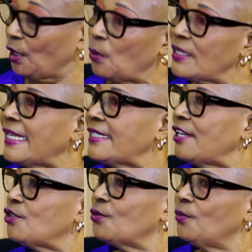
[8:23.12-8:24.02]
the
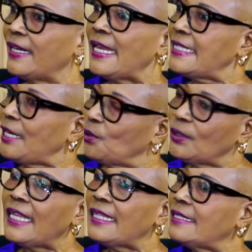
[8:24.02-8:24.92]
consultation room, and I said,
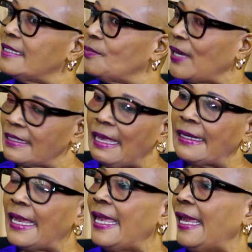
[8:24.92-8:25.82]
doctor, this is my
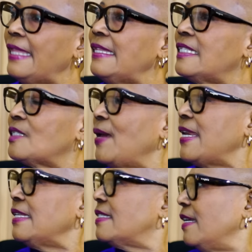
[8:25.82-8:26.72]
son and this is my
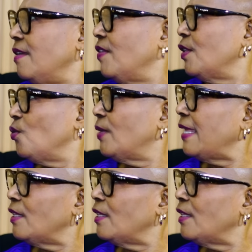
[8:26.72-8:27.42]
niece, they live in the UK.